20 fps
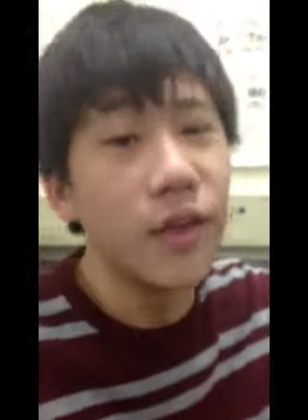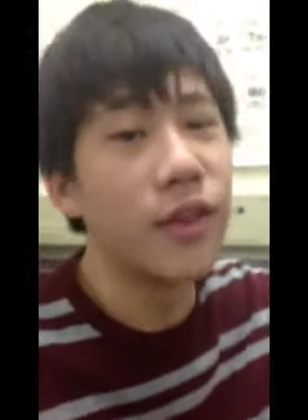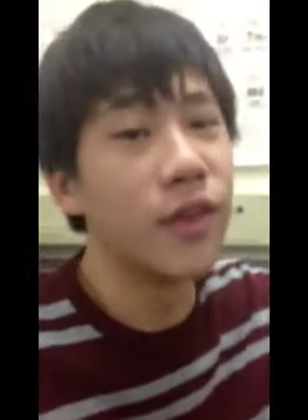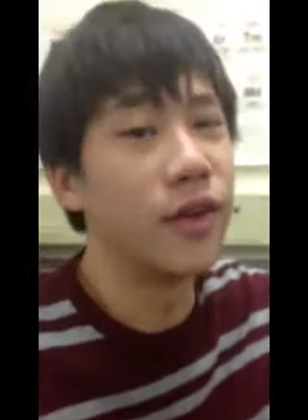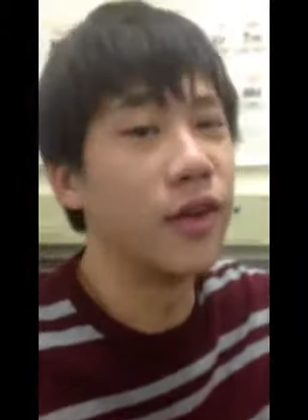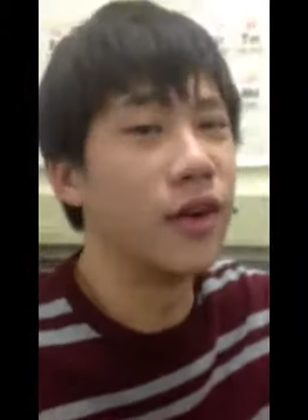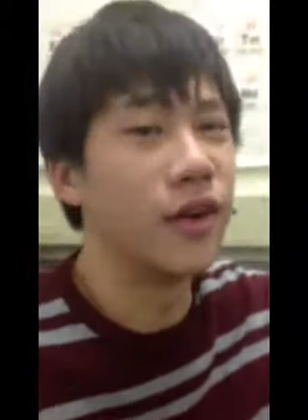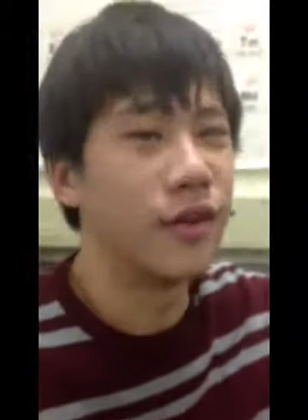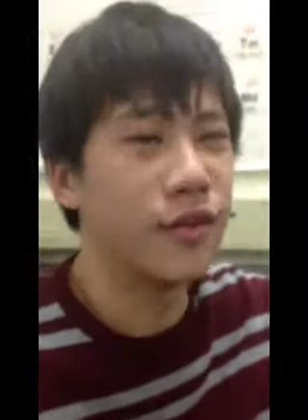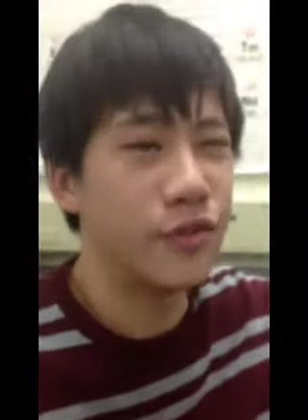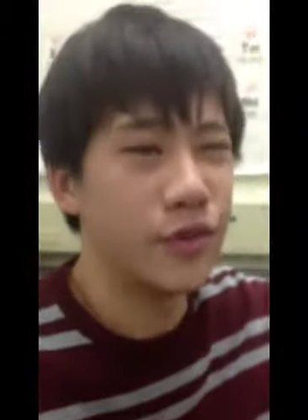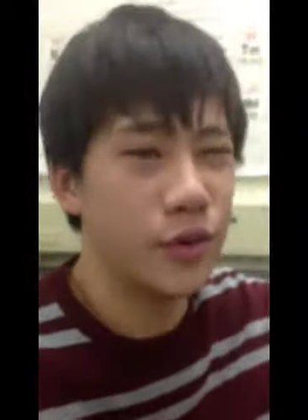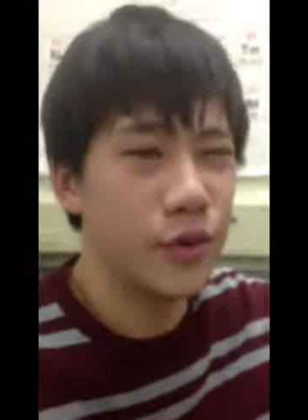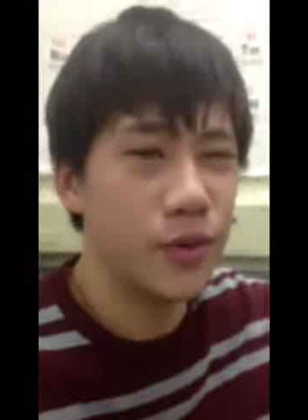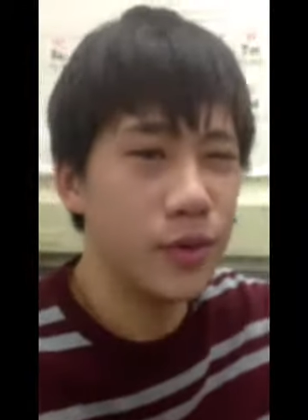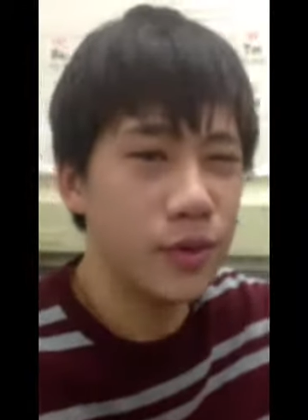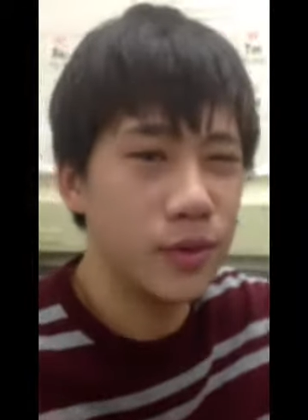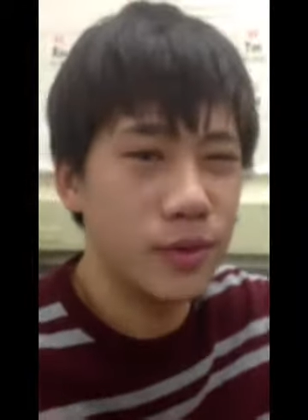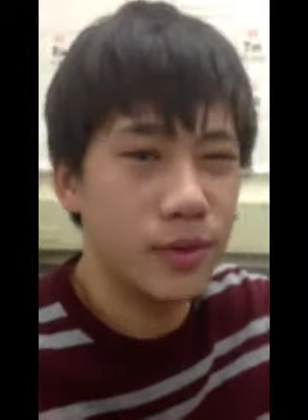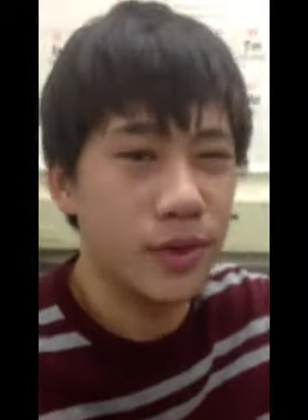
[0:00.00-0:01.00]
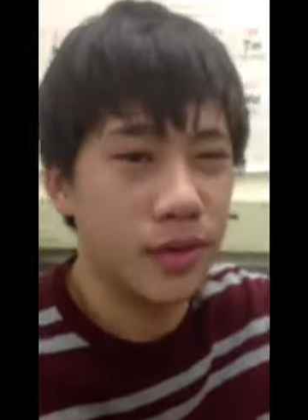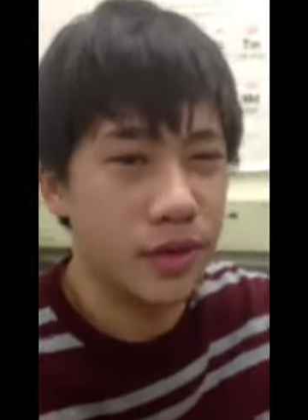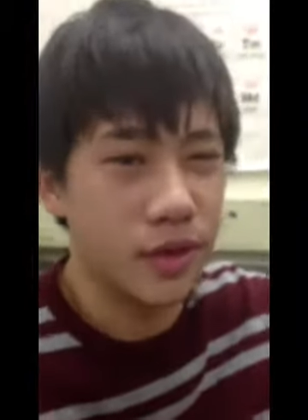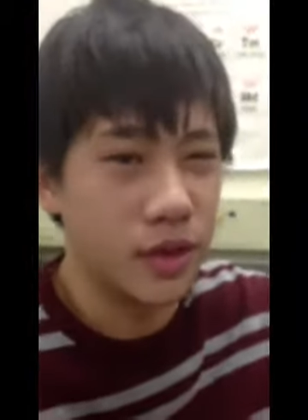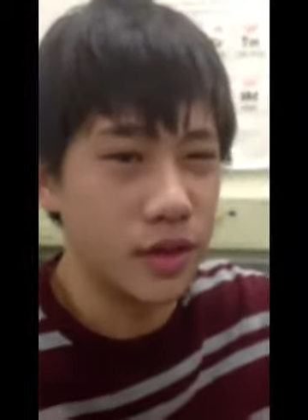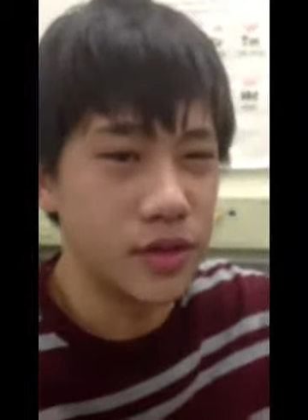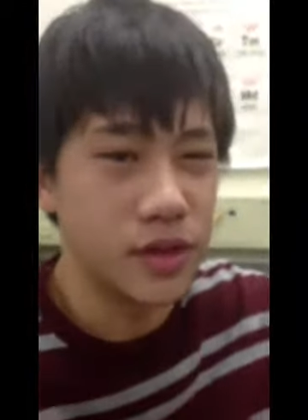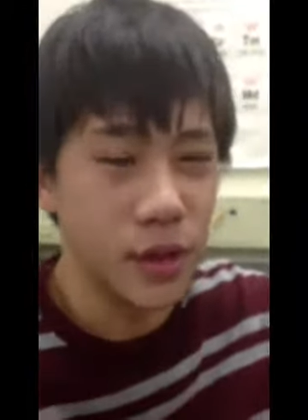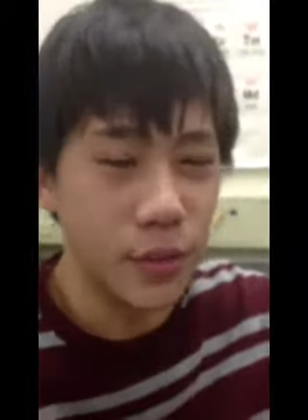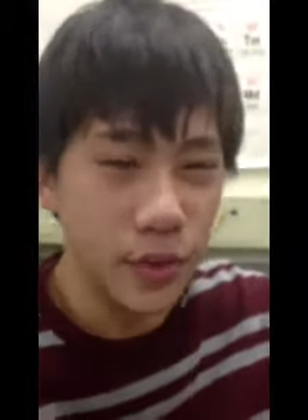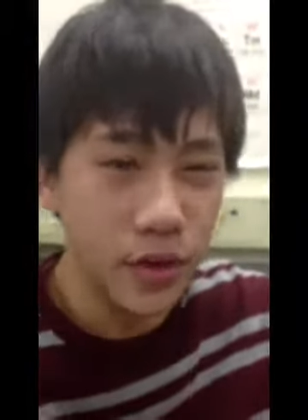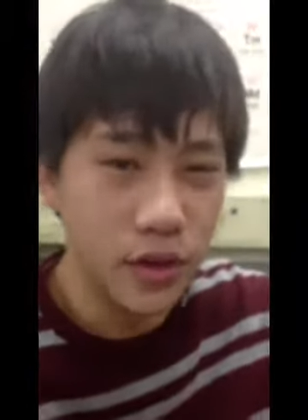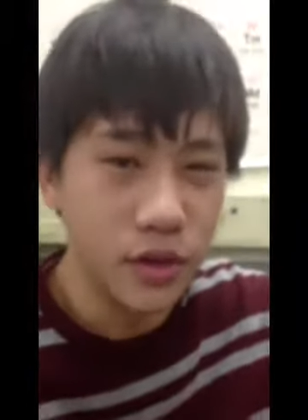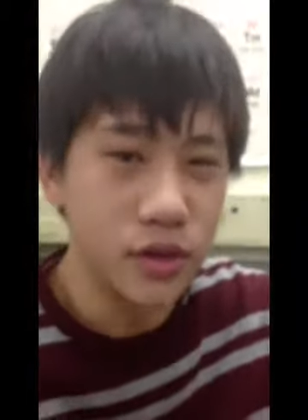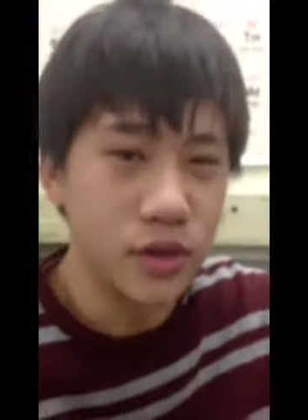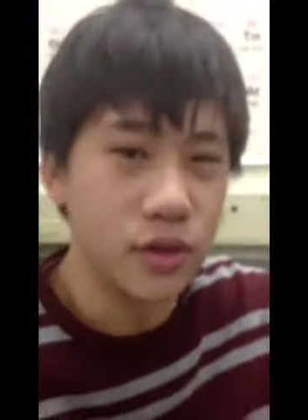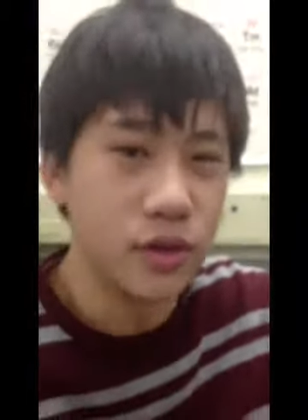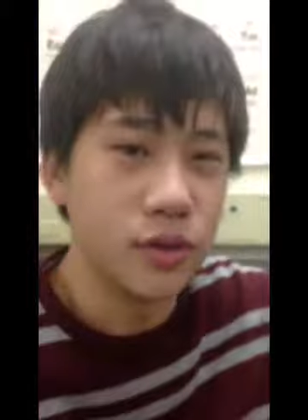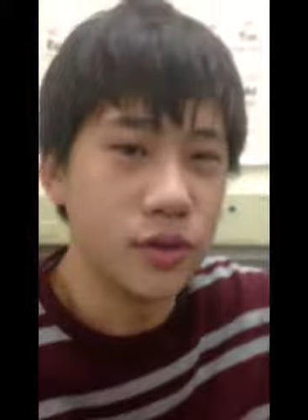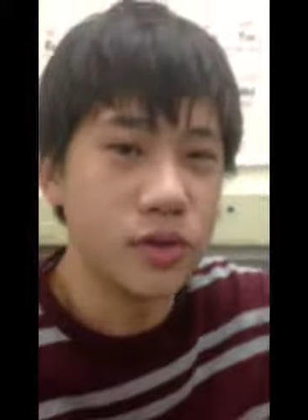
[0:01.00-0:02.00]
there are a few things that we could
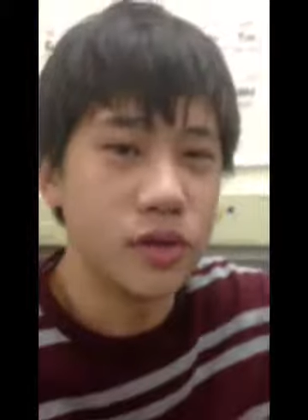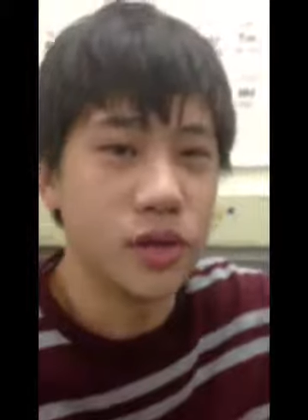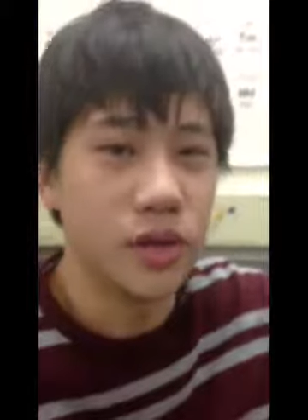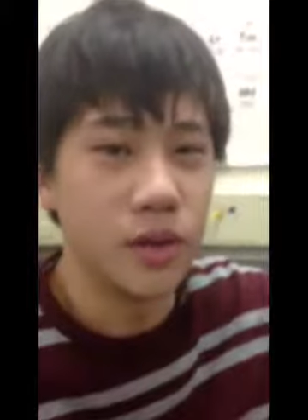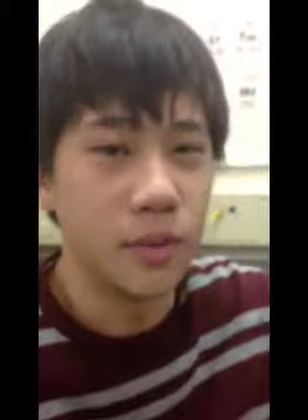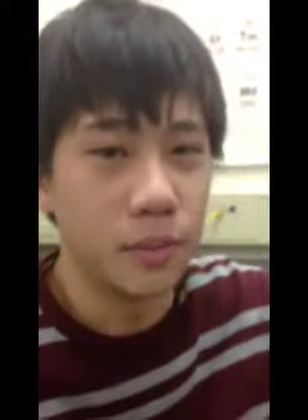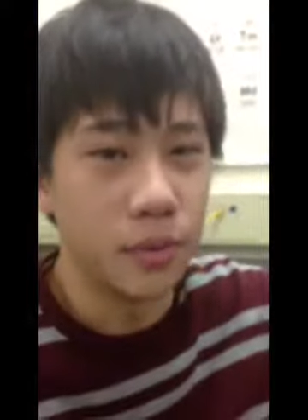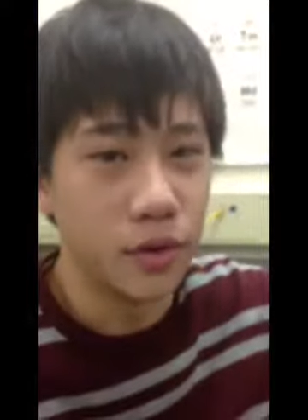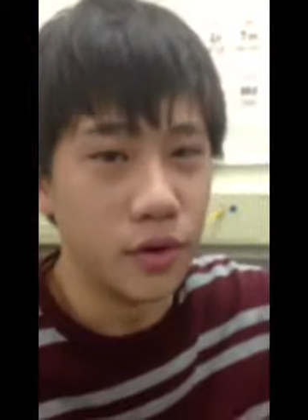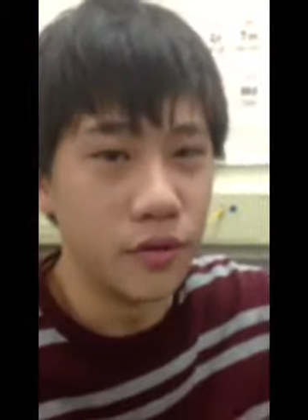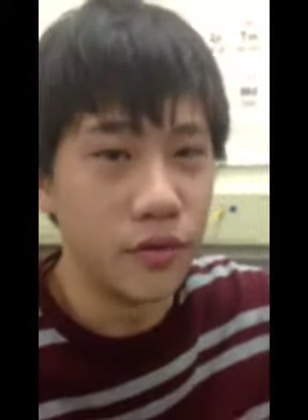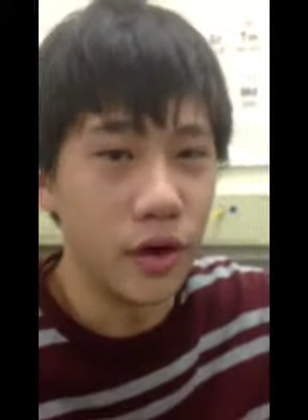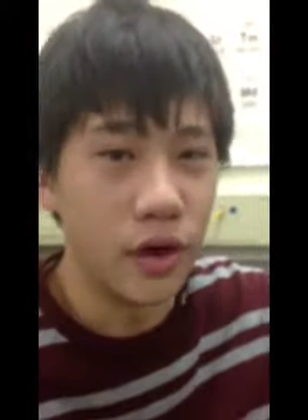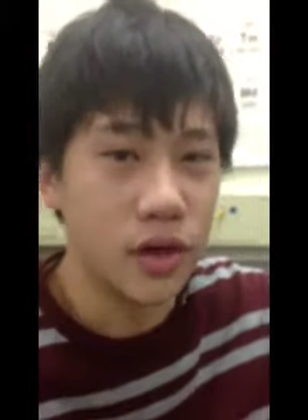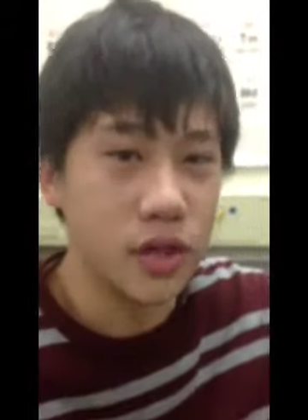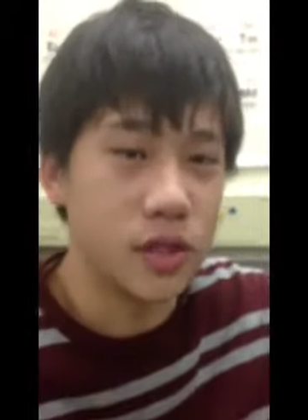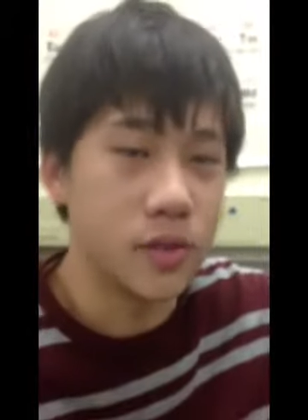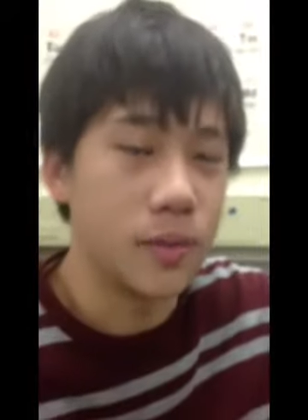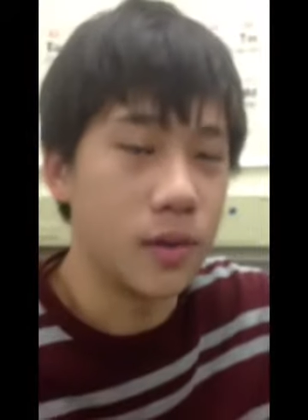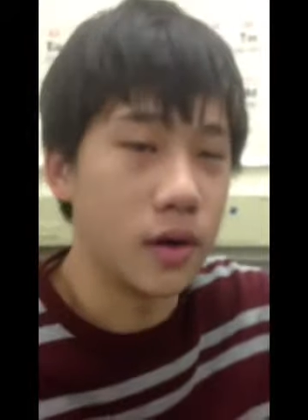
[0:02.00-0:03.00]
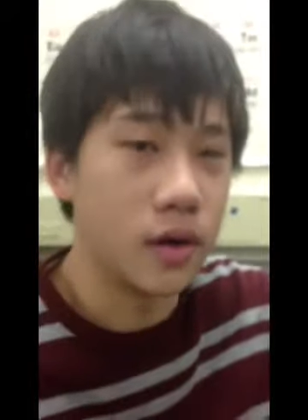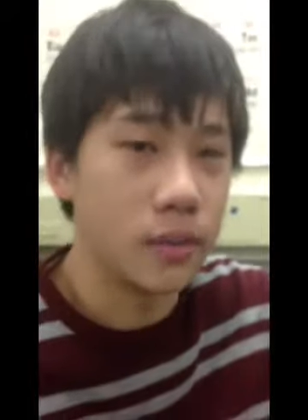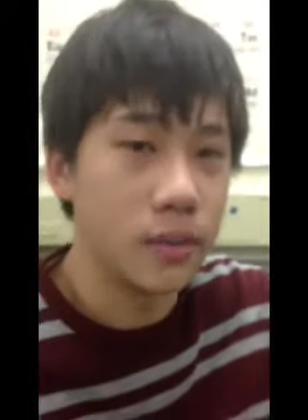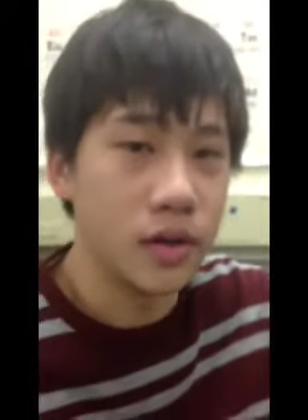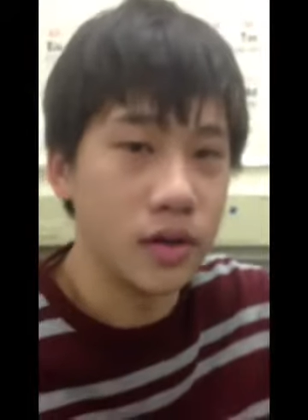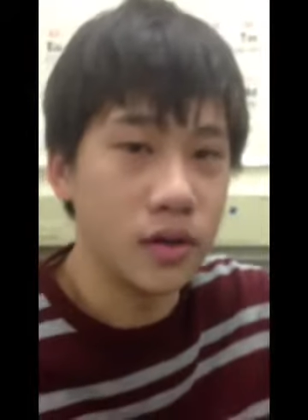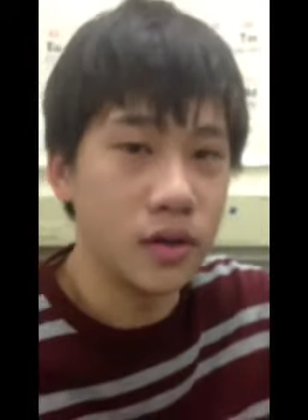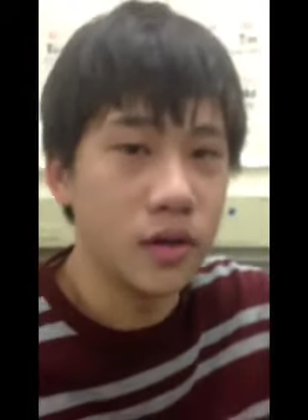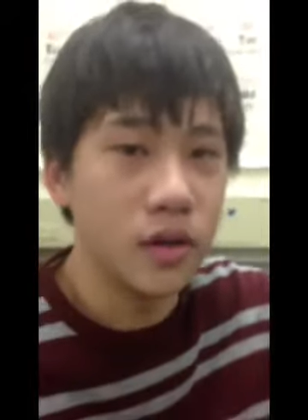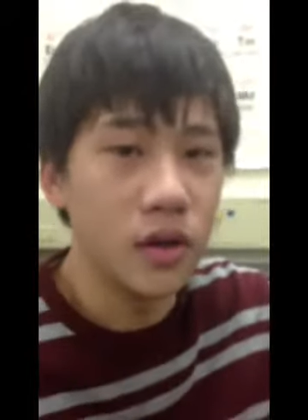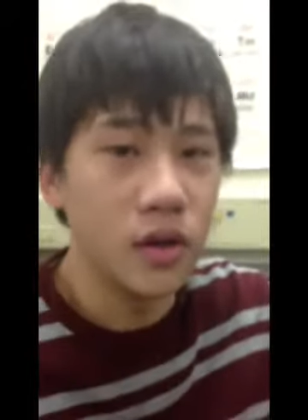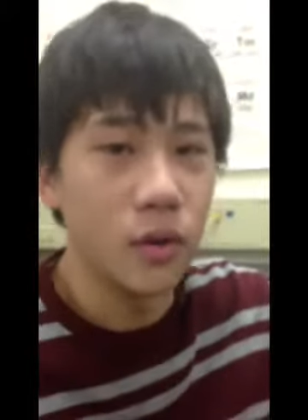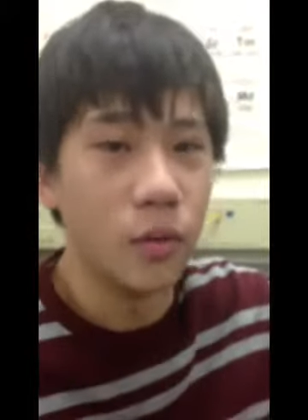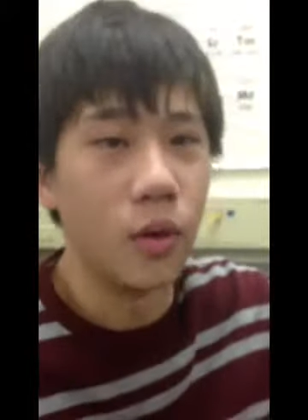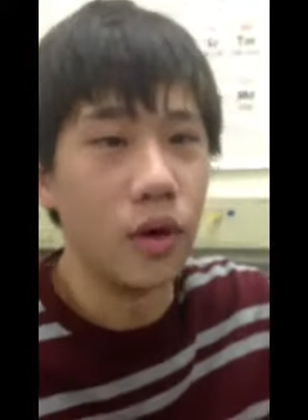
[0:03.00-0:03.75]
do to improve our experiment.